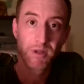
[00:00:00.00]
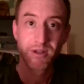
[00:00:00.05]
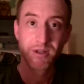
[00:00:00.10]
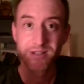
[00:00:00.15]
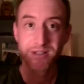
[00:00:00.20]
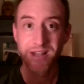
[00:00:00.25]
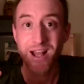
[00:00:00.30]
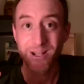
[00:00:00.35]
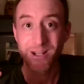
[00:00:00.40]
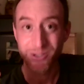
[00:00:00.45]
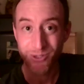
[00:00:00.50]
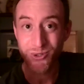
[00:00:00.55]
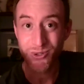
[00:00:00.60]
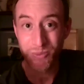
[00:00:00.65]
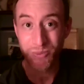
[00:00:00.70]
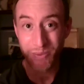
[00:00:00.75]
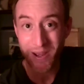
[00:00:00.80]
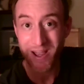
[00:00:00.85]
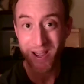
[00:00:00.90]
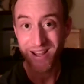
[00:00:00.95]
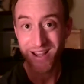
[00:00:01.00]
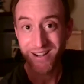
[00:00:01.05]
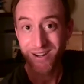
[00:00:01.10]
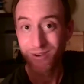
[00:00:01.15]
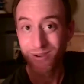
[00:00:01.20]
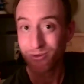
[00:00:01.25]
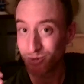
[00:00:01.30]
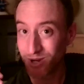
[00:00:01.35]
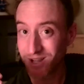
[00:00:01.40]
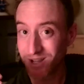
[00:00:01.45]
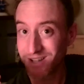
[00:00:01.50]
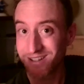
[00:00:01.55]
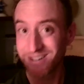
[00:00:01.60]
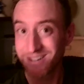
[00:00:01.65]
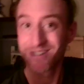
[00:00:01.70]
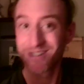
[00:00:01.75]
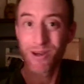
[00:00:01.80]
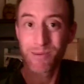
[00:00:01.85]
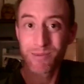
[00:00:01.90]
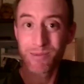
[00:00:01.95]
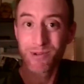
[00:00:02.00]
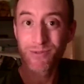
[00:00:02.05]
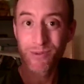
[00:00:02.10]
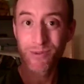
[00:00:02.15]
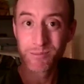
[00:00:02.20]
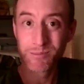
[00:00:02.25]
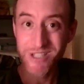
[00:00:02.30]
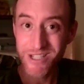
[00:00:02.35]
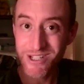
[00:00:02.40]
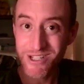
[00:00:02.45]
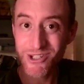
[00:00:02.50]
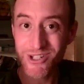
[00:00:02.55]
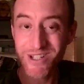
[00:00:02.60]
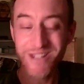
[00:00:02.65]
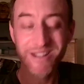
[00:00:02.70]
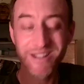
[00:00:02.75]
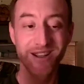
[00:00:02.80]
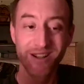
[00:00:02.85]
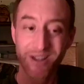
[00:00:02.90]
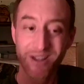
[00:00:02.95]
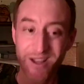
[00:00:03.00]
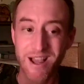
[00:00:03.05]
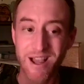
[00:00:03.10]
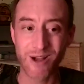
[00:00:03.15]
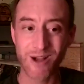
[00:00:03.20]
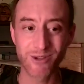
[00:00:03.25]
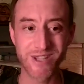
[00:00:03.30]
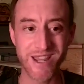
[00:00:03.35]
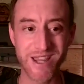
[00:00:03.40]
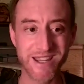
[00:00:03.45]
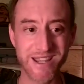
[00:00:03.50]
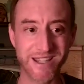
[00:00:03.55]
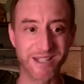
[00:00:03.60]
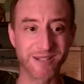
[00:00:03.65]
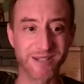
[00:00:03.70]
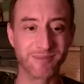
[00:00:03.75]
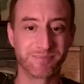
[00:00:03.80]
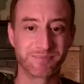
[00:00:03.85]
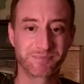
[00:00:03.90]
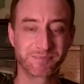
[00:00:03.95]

Not too bad, right? Coming from Nietzsche, I'll take it.